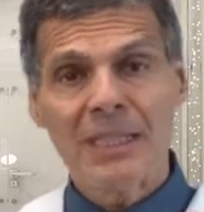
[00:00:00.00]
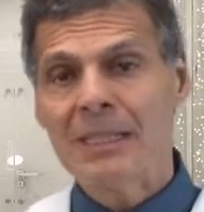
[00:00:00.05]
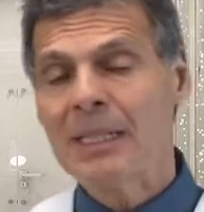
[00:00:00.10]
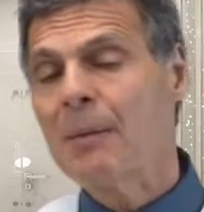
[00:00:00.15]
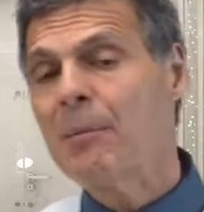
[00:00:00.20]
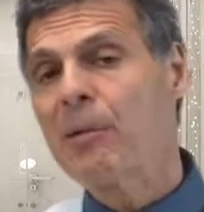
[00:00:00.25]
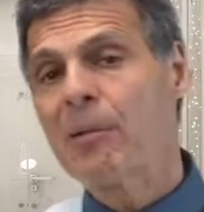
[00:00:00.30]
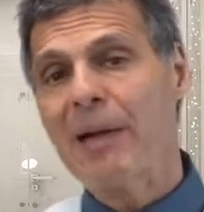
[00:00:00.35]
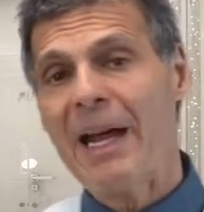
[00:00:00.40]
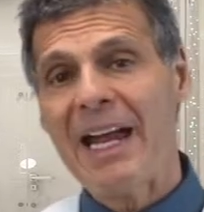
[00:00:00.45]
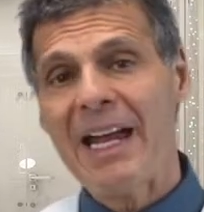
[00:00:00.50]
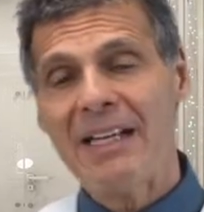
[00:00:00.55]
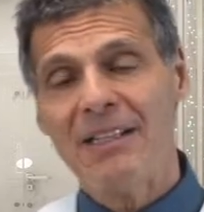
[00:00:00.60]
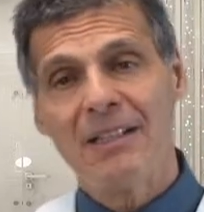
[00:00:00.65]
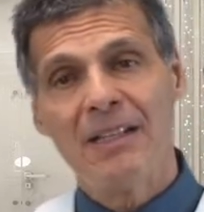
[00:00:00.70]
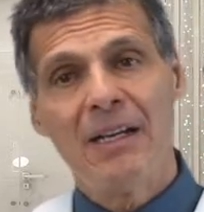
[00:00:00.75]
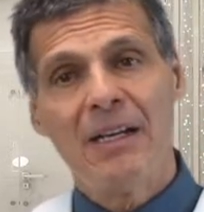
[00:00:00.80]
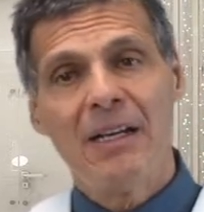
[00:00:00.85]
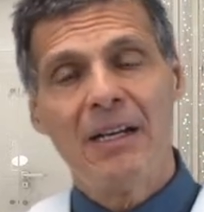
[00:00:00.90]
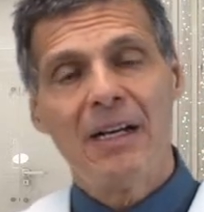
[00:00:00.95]
Number
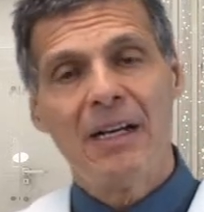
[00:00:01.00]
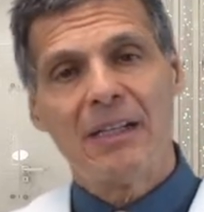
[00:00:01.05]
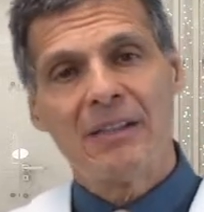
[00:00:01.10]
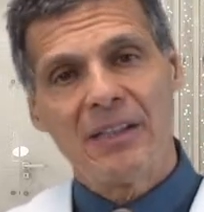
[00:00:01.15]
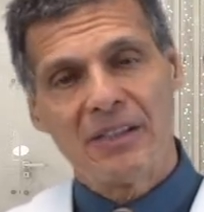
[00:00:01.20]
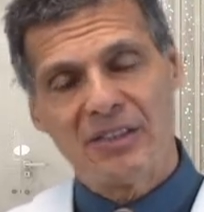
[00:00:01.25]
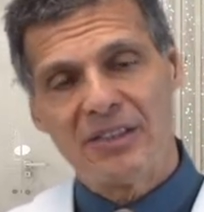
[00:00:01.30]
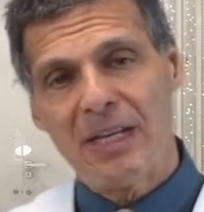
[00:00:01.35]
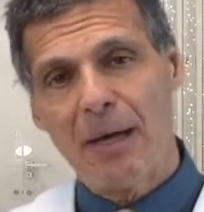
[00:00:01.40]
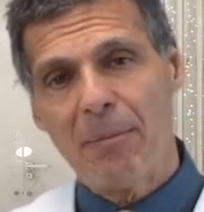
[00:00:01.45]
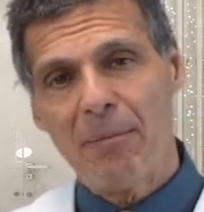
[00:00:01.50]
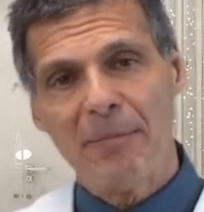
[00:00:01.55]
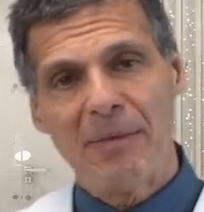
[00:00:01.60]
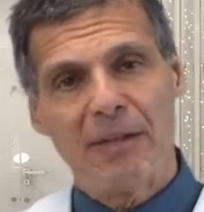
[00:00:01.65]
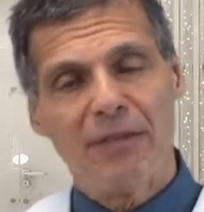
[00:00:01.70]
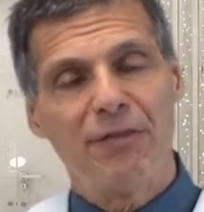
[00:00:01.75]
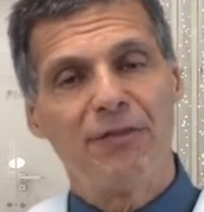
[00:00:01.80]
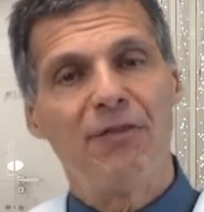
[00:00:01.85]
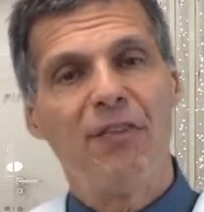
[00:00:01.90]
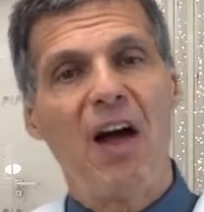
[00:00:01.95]
eight, the
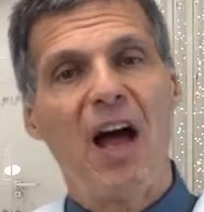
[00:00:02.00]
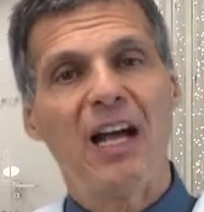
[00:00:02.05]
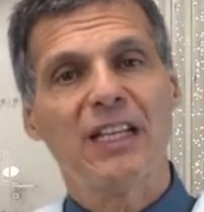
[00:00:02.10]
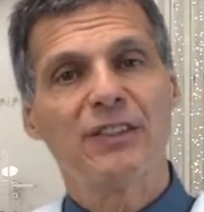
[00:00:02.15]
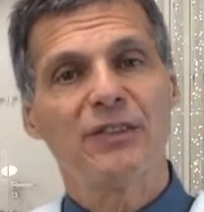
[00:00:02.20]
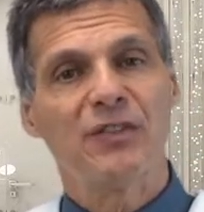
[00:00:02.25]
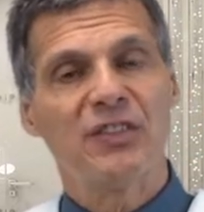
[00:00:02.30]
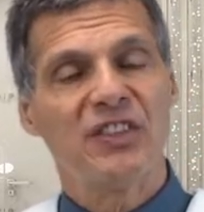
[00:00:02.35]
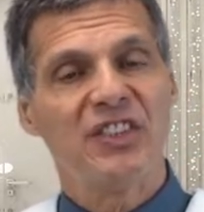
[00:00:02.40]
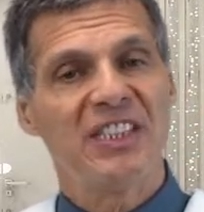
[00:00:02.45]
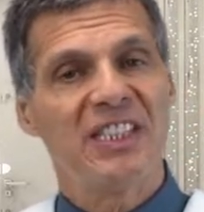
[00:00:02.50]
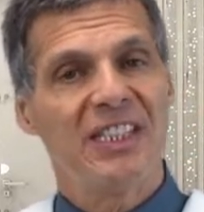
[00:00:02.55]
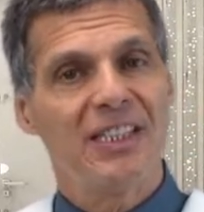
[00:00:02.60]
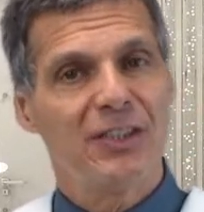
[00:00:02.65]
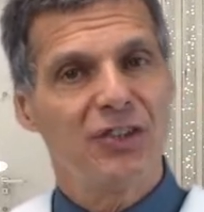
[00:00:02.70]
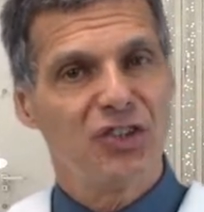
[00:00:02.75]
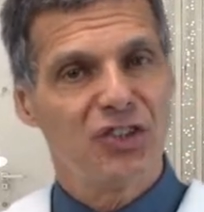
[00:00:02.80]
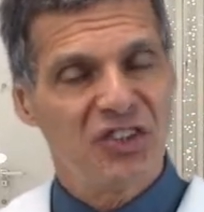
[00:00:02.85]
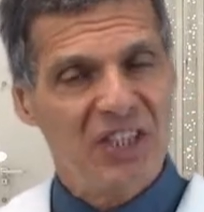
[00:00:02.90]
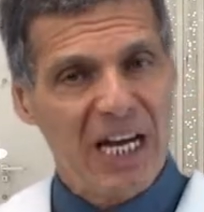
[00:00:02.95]
supplement of
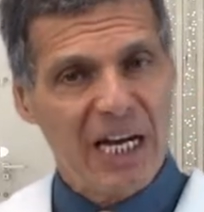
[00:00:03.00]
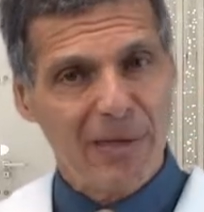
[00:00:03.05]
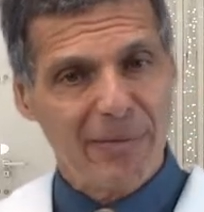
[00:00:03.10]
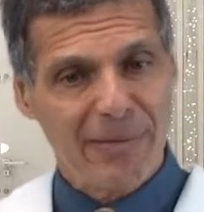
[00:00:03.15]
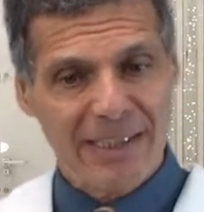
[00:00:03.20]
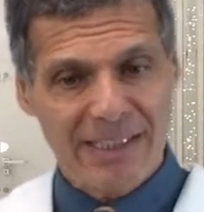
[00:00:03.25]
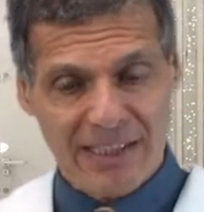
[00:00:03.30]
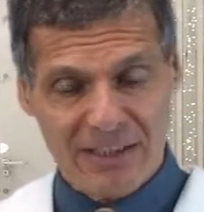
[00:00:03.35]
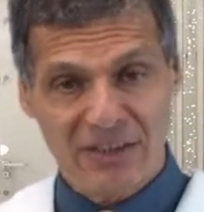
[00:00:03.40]
phosphatidylserine